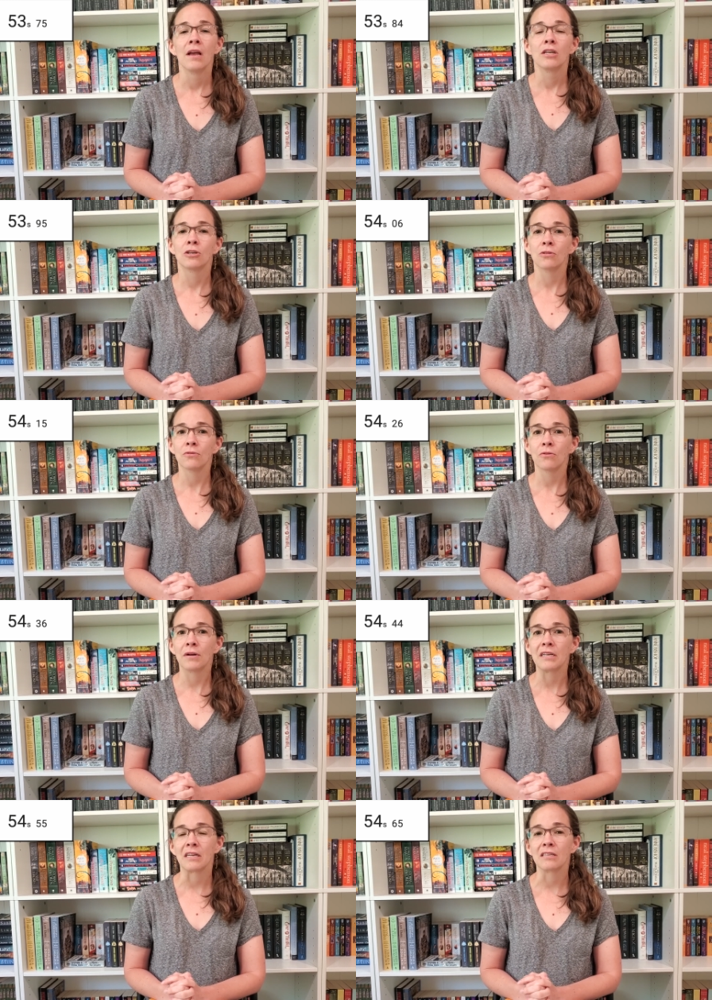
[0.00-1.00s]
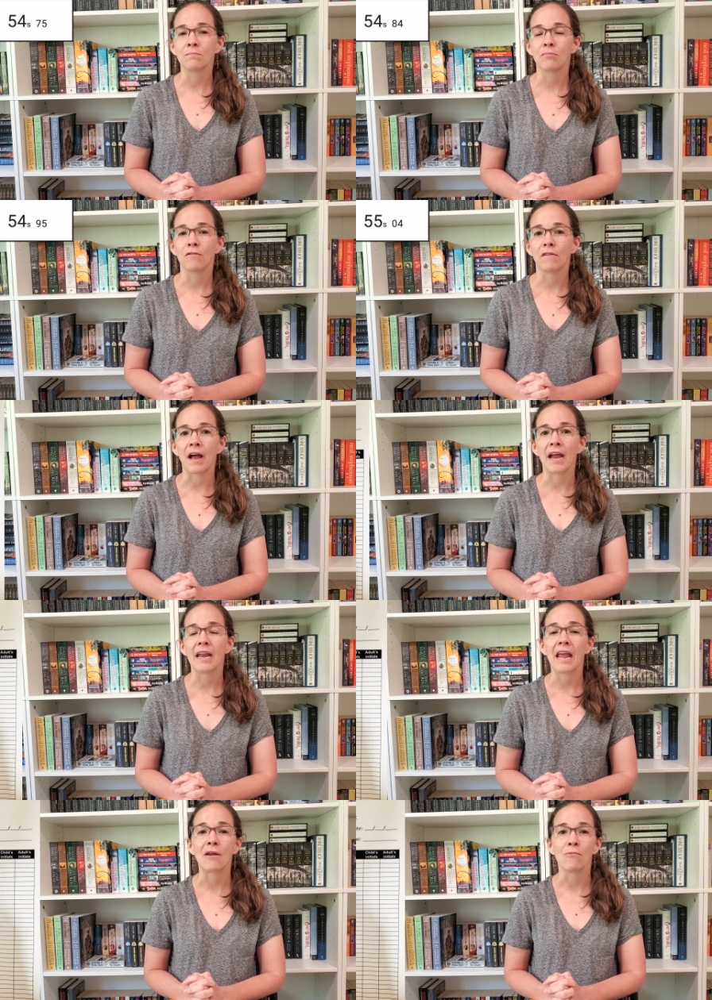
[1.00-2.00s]
Schiller Learning does
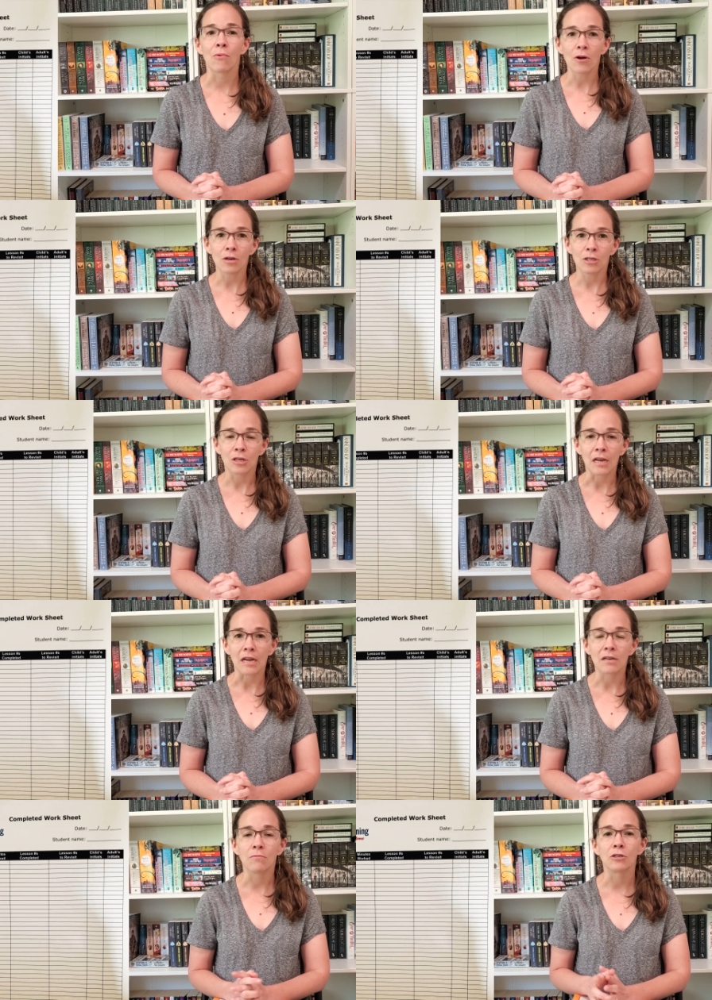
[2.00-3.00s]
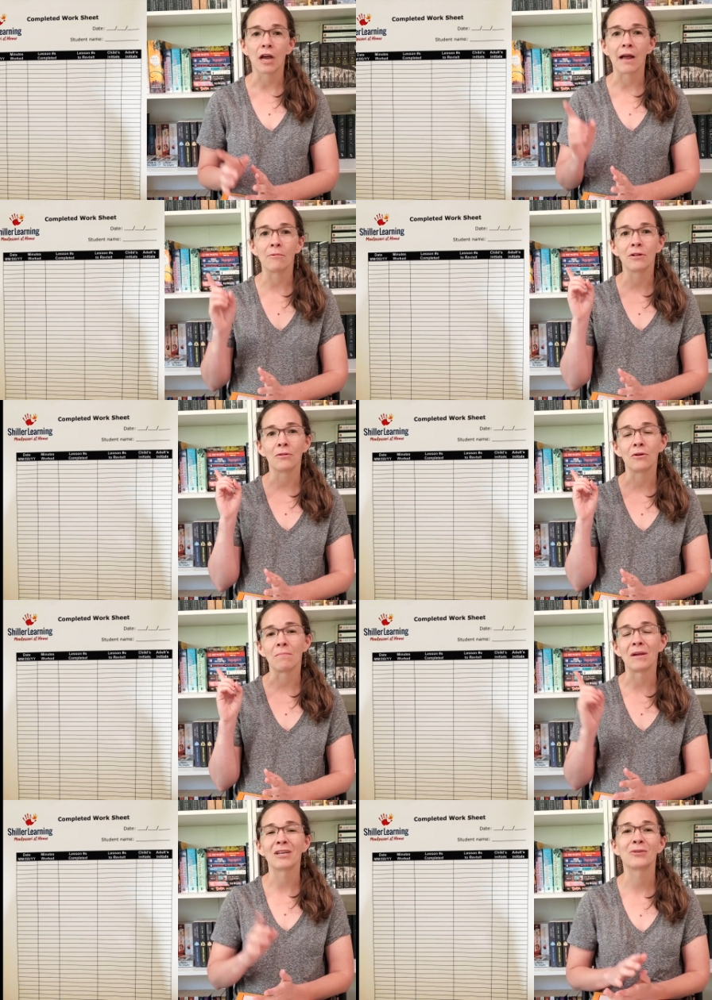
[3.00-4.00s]
provide a worksheet, which I will include a
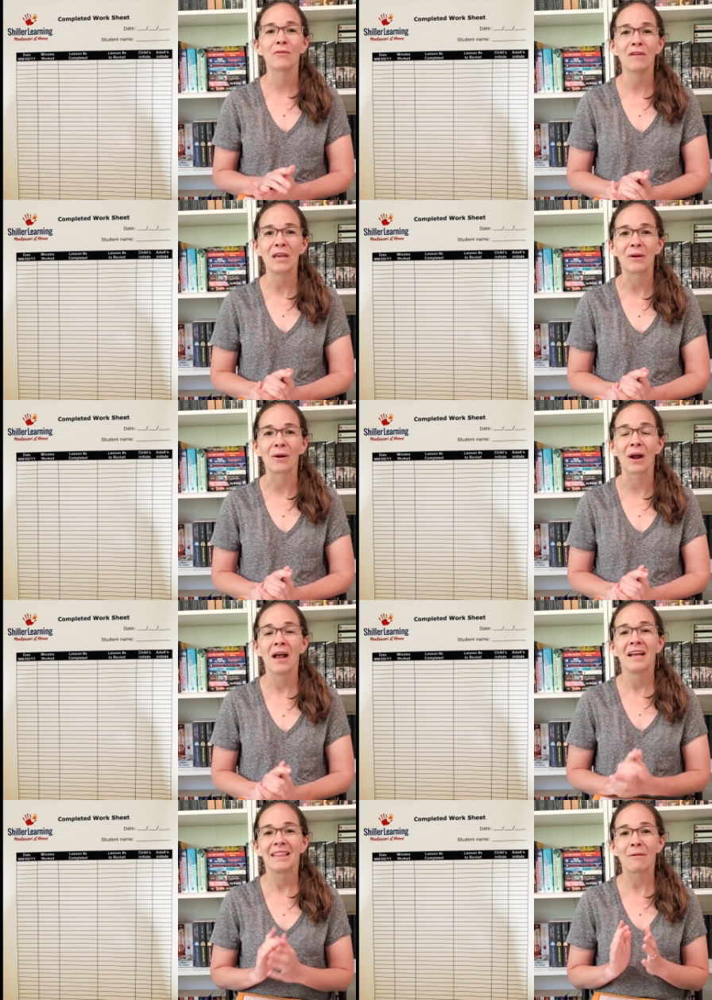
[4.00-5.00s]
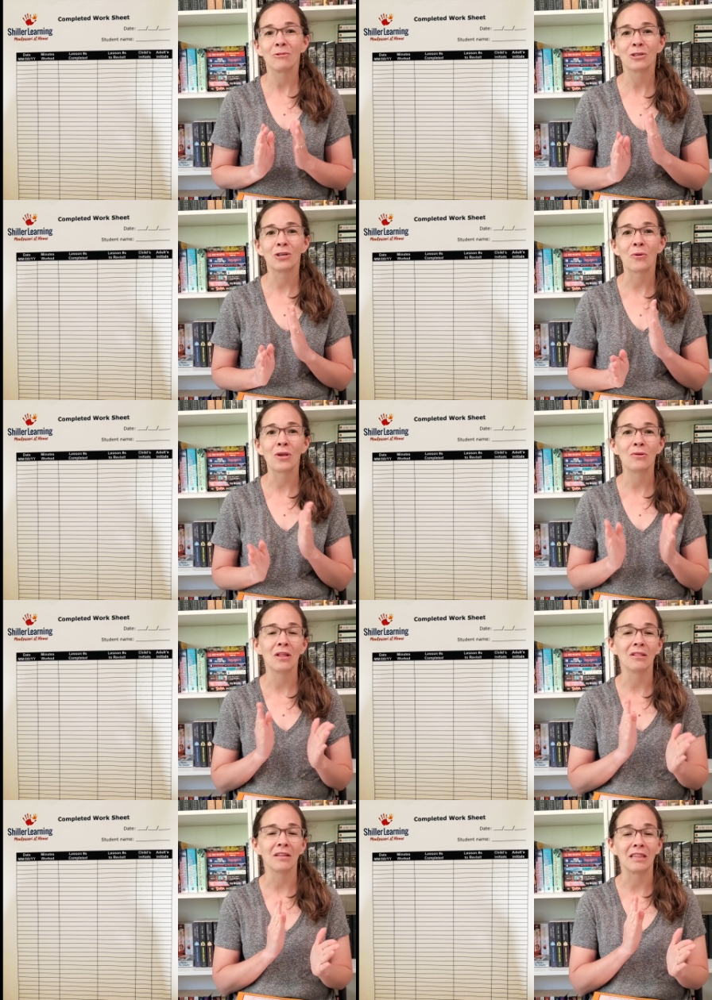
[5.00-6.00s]
picture of here, that will show you
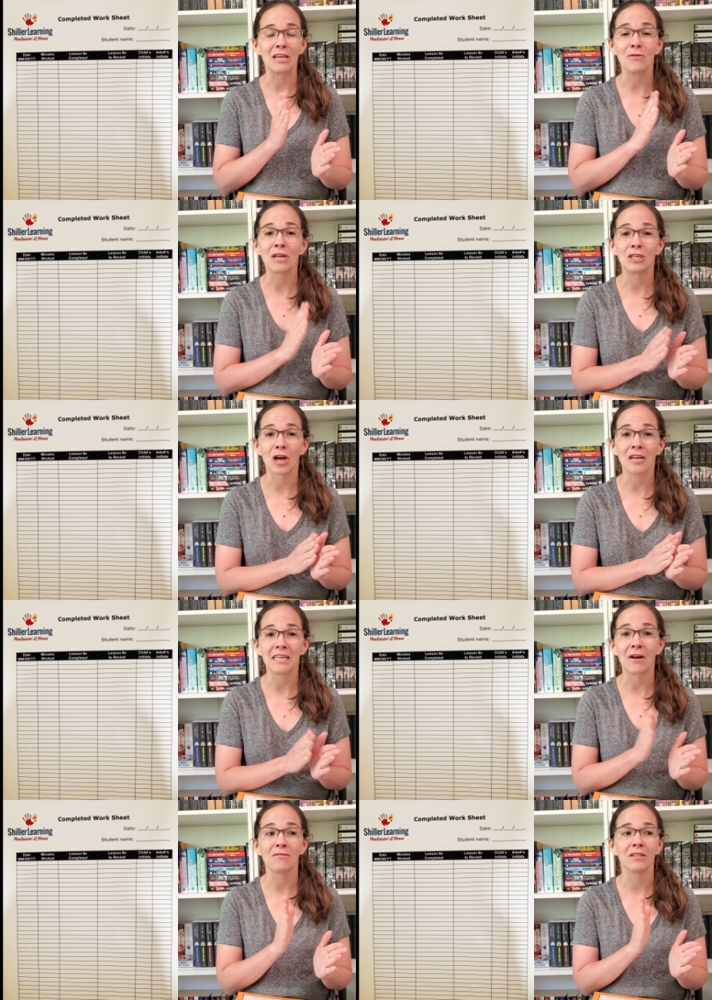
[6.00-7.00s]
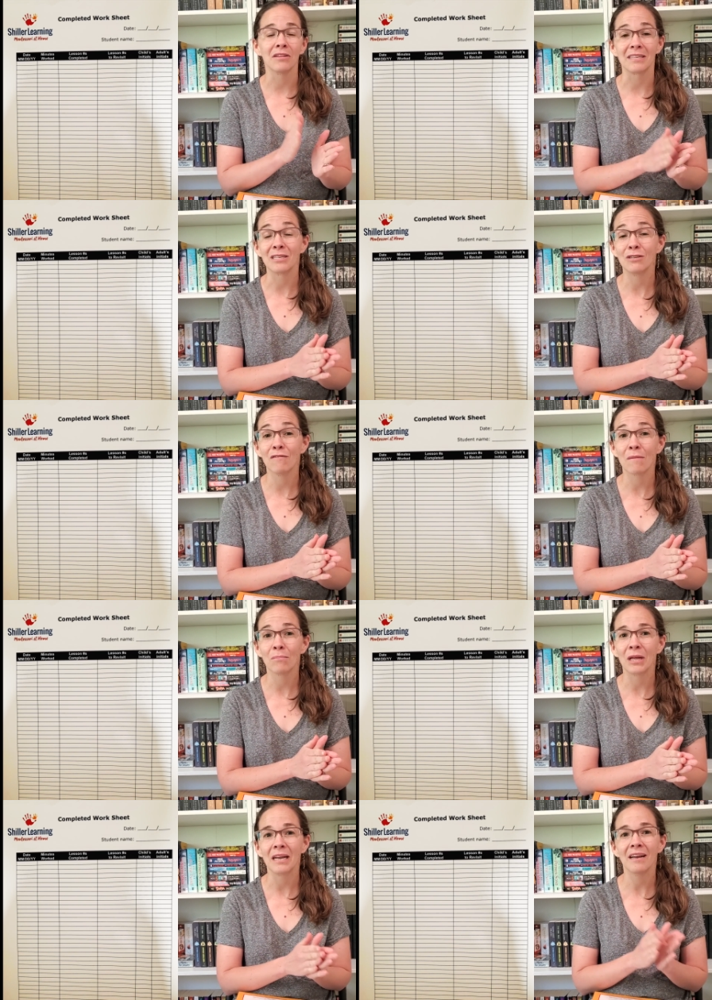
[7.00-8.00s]
the, that you can jot down the lessons you've
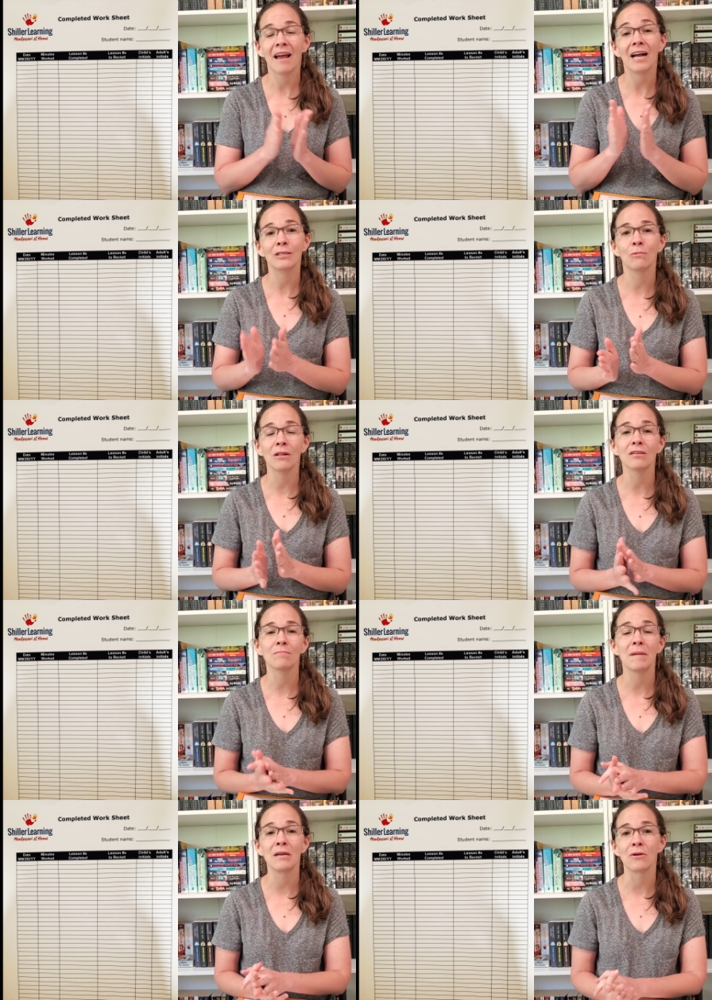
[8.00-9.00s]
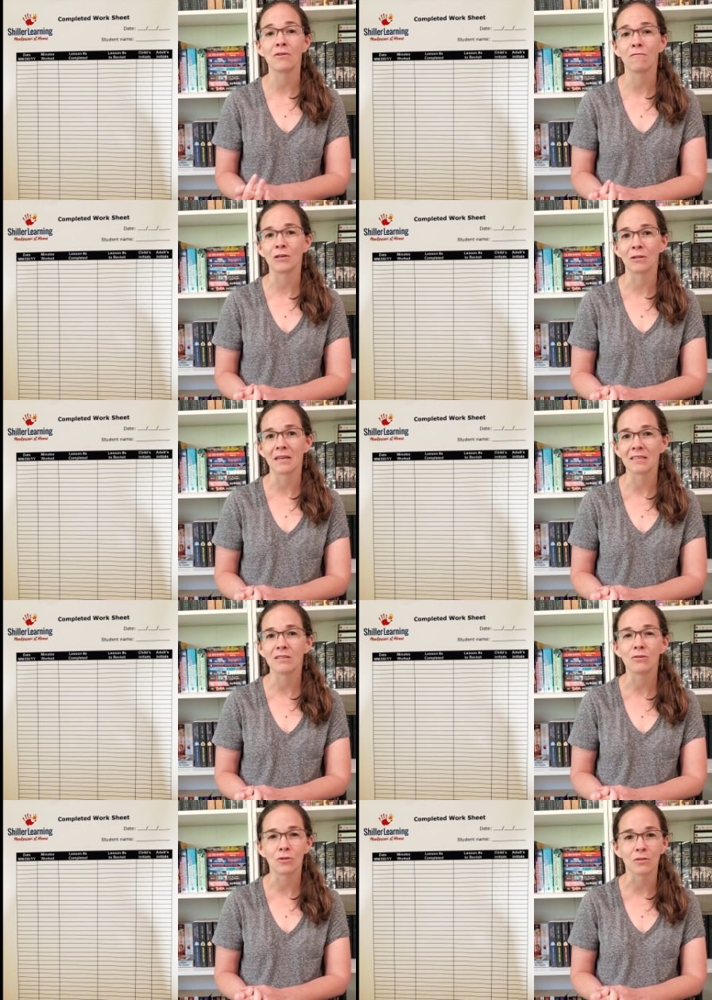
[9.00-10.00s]
completed, as well as make note of which
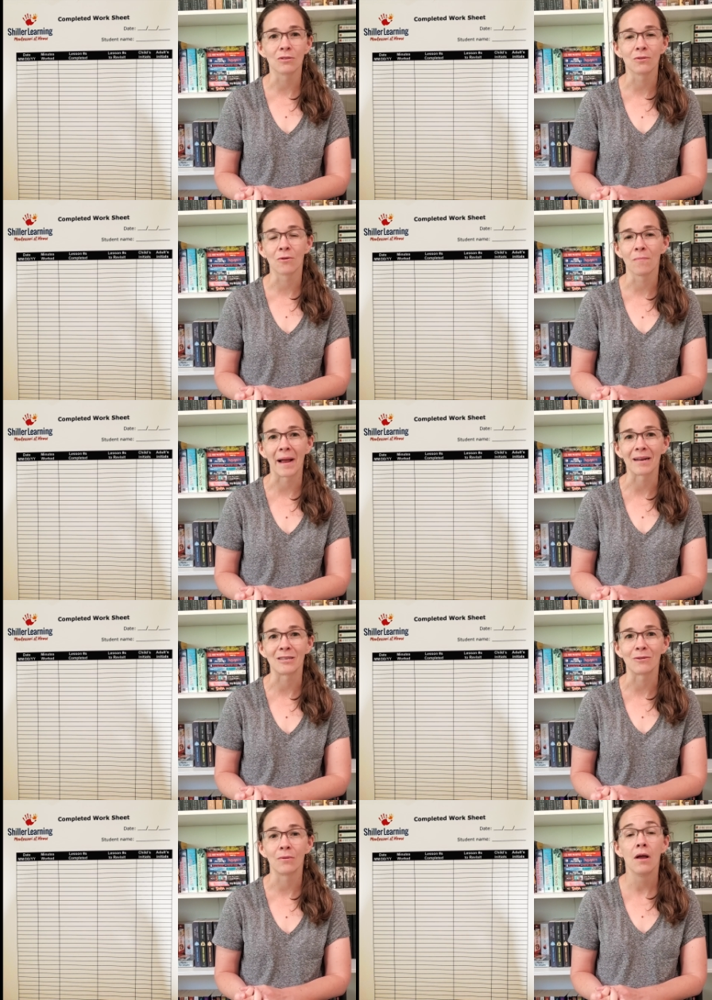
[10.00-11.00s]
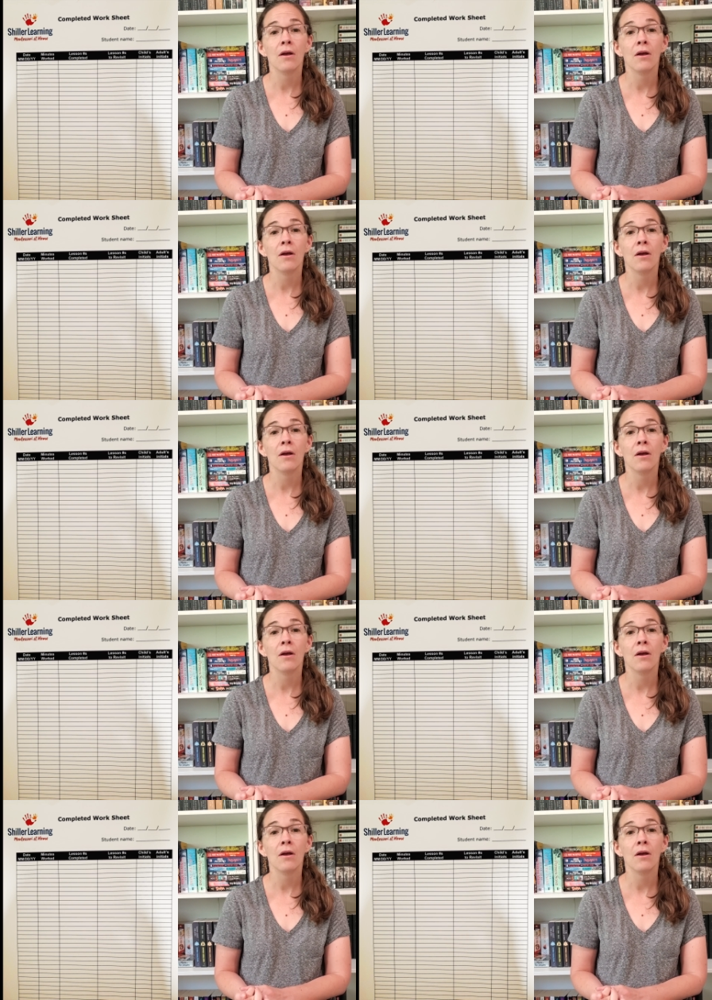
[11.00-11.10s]
lessons you should circle back to,